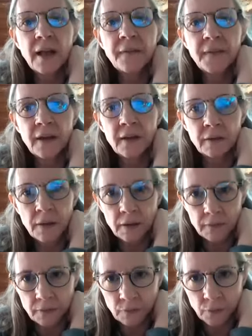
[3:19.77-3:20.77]
And then the
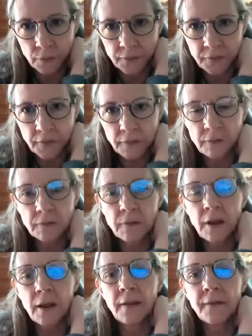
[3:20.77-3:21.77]
solstice,
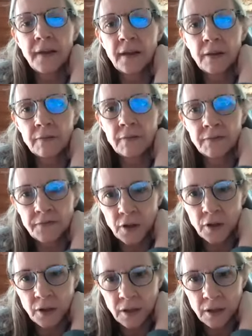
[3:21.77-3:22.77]
and then
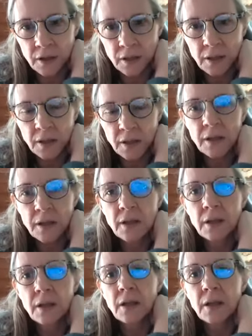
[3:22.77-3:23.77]
fall,
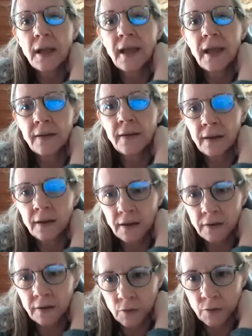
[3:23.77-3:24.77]
and then
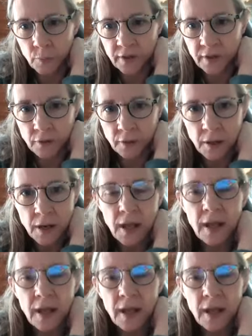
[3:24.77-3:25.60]
into the winter.